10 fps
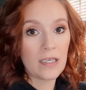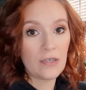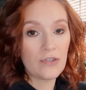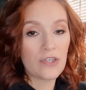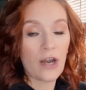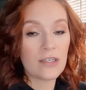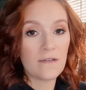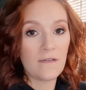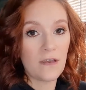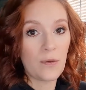you start to
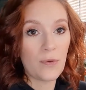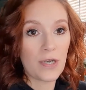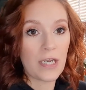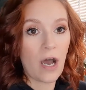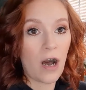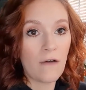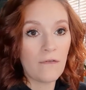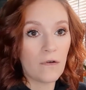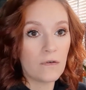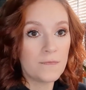feel pretty
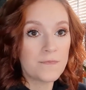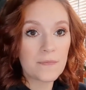awful.